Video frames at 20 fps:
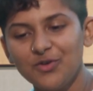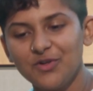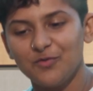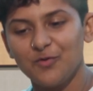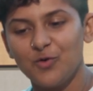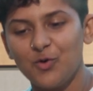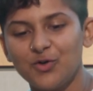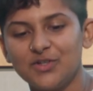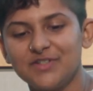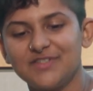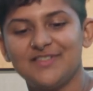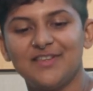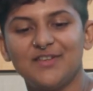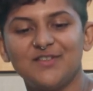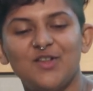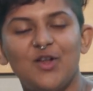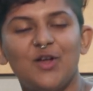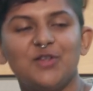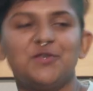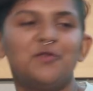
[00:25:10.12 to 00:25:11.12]
of course,
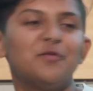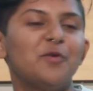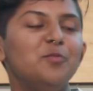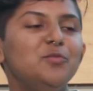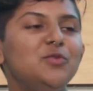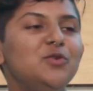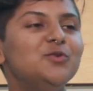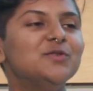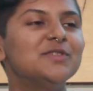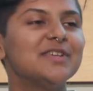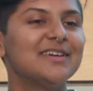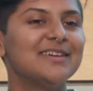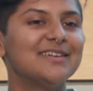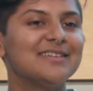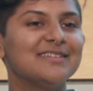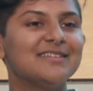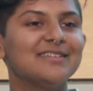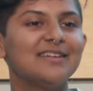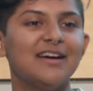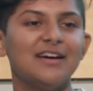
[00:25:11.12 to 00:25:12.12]
there's lots of
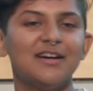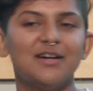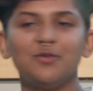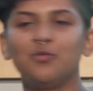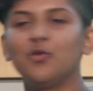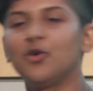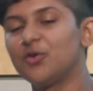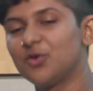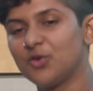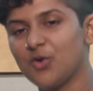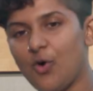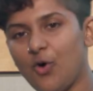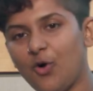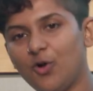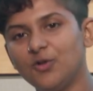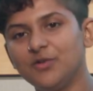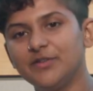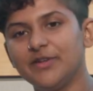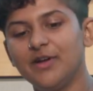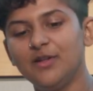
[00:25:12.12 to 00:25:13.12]
amusing what are
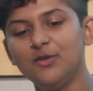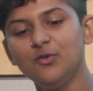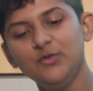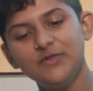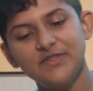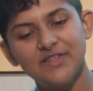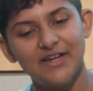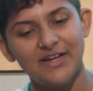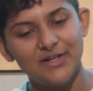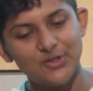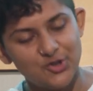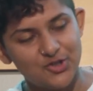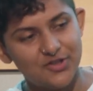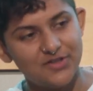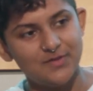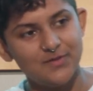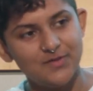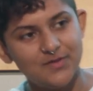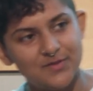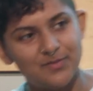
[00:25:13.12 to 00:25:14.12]
called
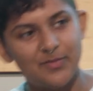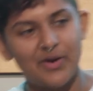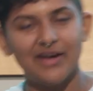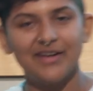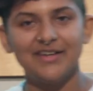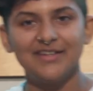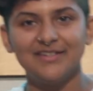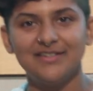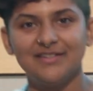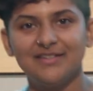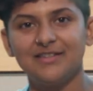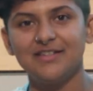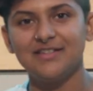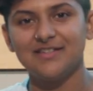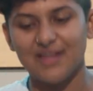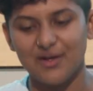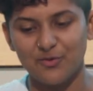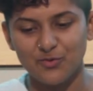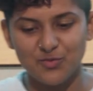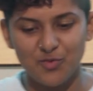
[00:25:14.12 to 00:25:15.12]
hallucinations by these
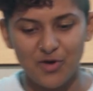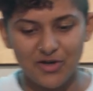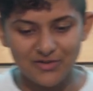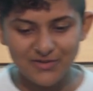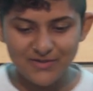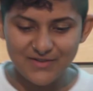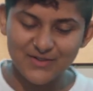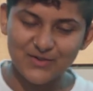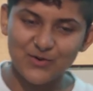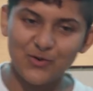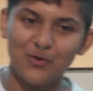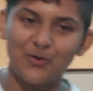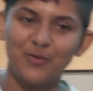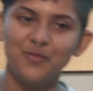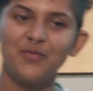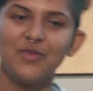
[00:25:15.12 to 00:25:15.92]
language models. So